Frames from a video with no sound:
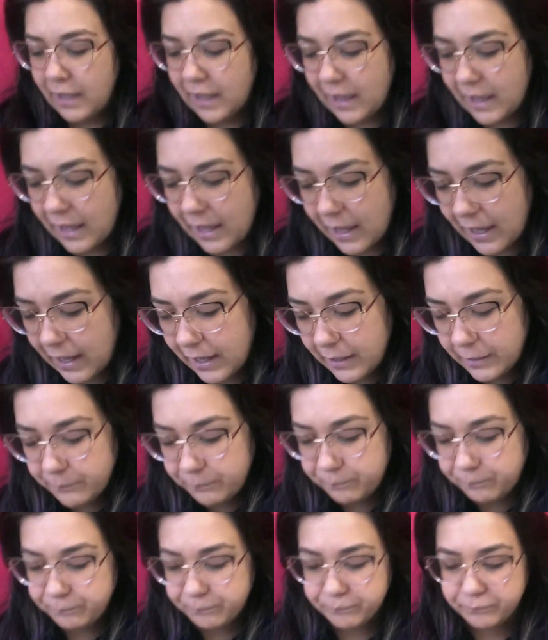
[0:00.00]

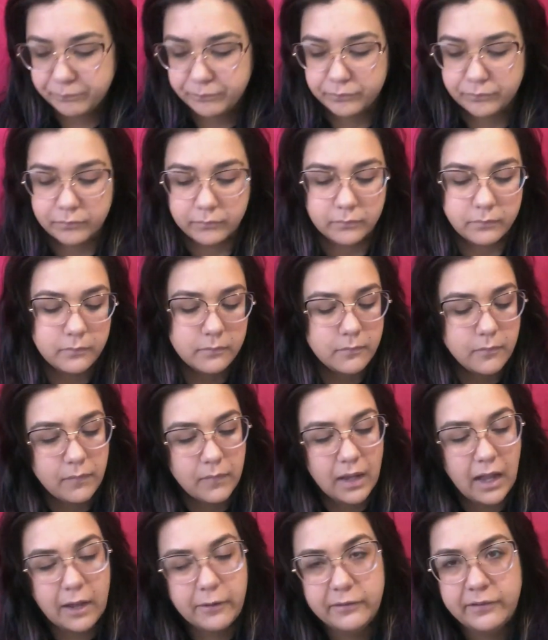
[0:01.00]
And
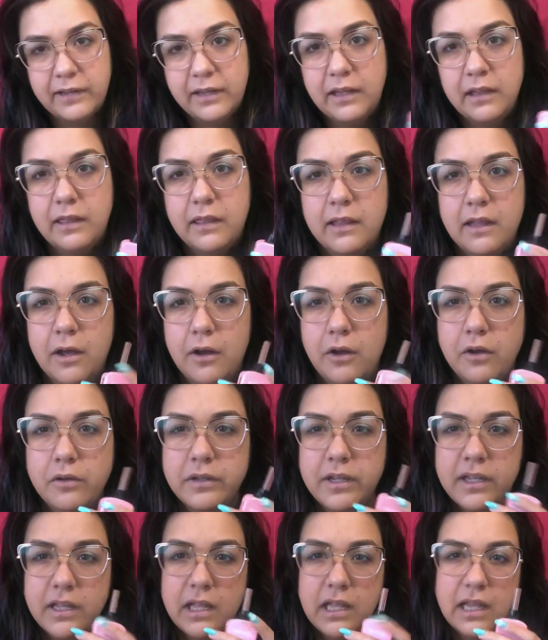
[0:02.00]
I would say the
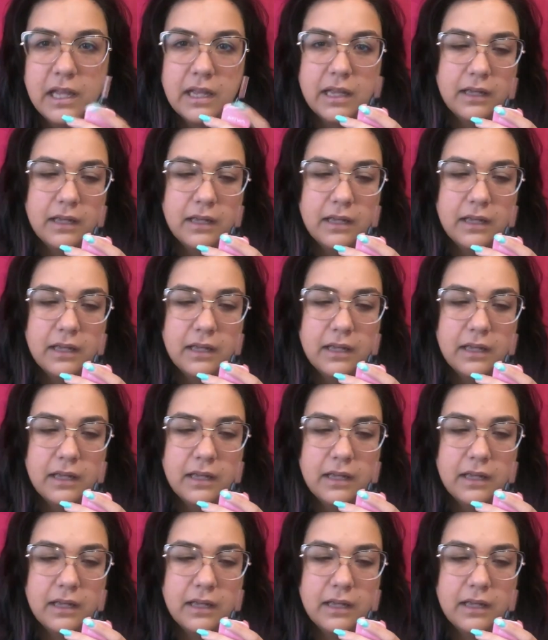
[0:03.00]
only